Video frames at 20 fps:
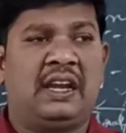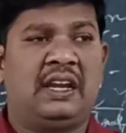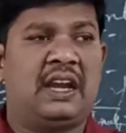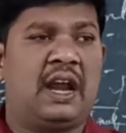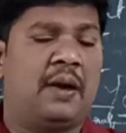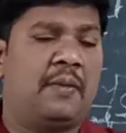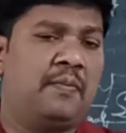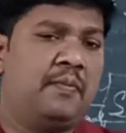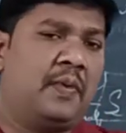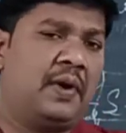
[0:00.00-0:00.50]

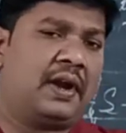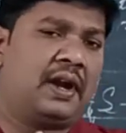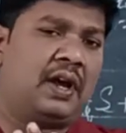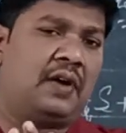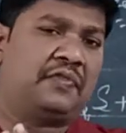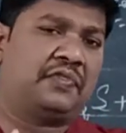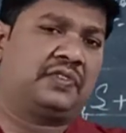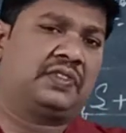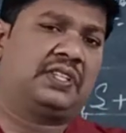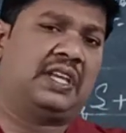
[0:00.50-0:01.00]
number
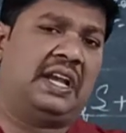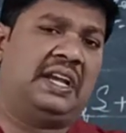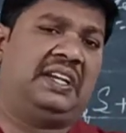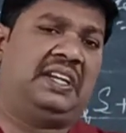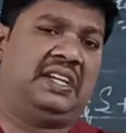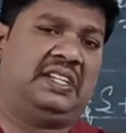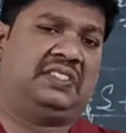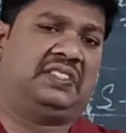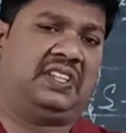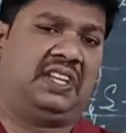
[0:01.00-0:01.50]
of
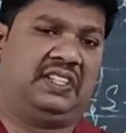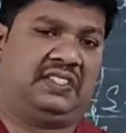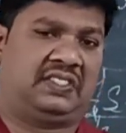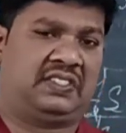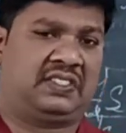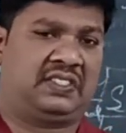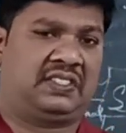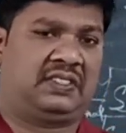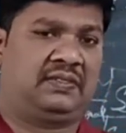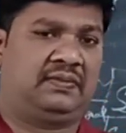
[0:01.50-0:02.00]

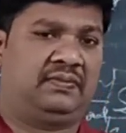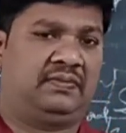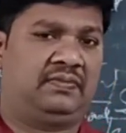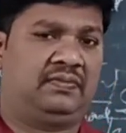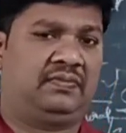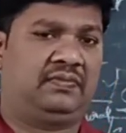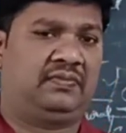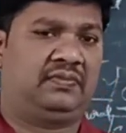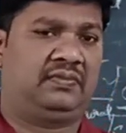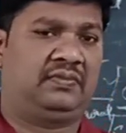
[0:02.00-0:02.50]
sentences,